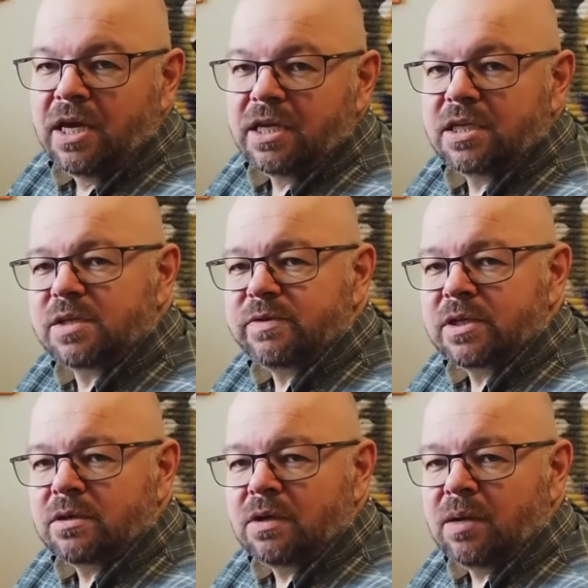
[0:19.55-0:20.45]
In this
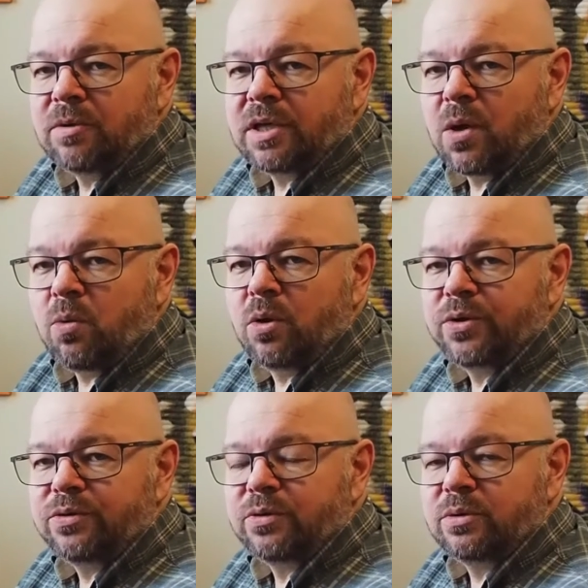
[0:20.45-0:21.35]
video, I'm gonna walk
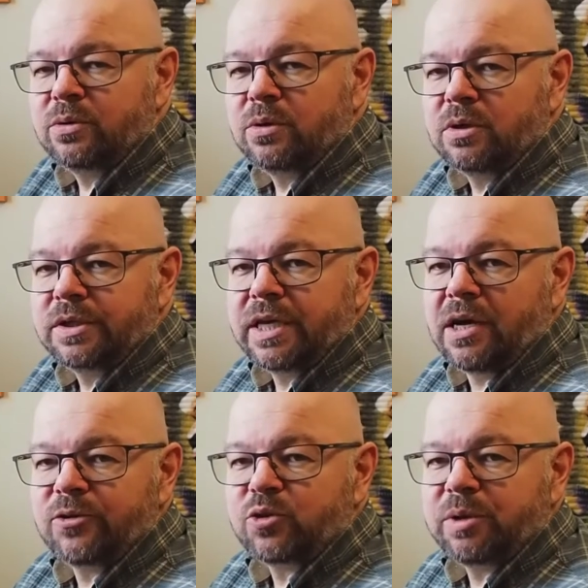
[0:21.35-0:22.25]
you through the
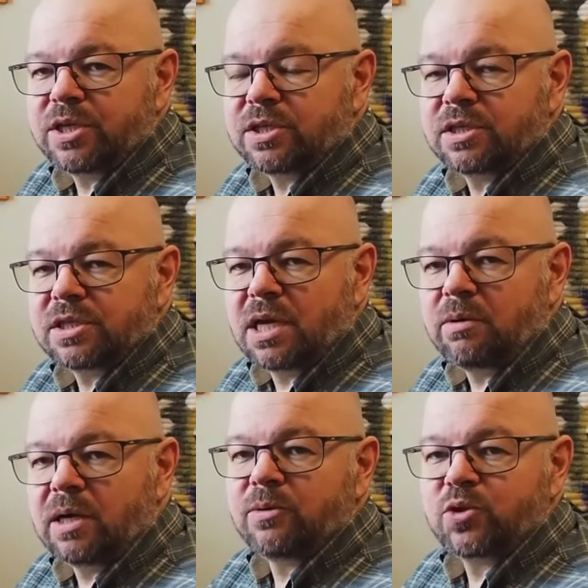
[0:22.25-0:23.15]
automations,
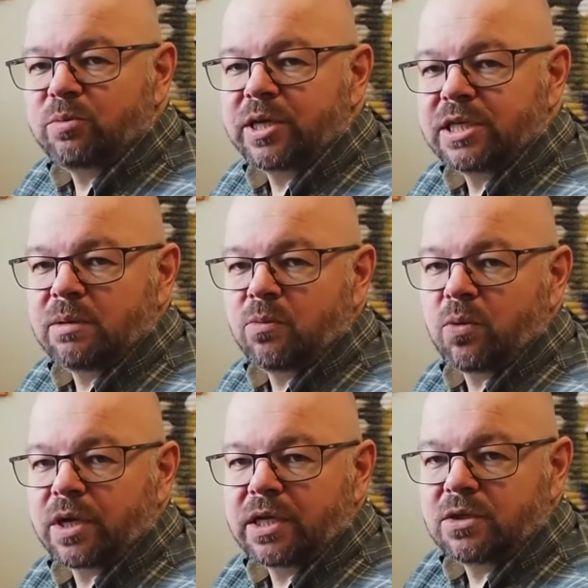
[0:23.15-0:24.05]
how I automate them,
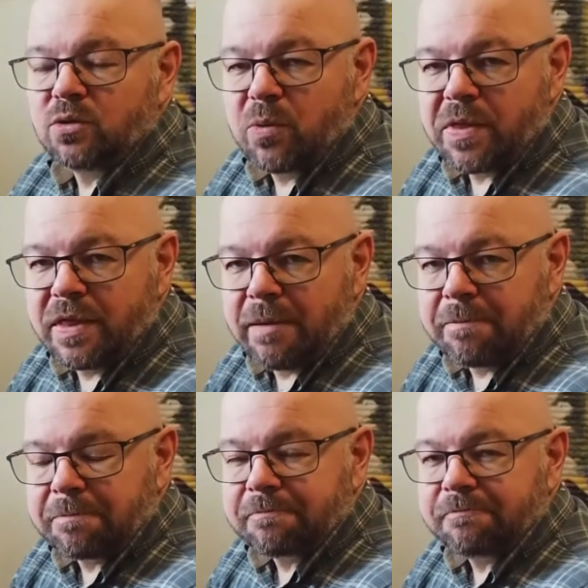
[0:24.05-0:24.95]
what I do with them.